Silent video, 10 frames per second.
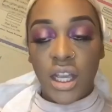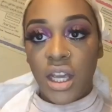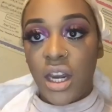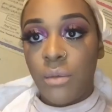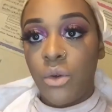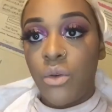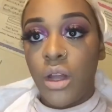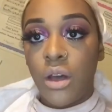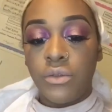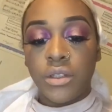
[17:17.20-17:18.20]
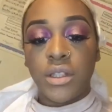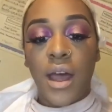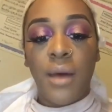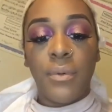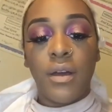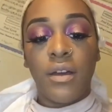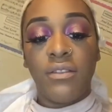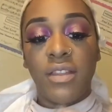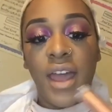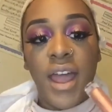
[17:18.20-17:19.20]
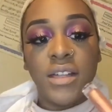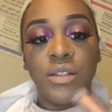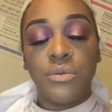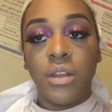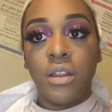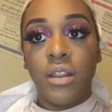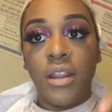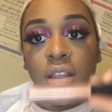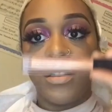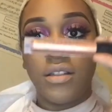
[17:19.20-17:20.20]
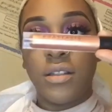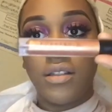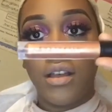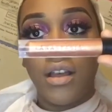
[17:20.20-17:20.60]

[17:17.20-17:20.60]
And I'm going over top of that with this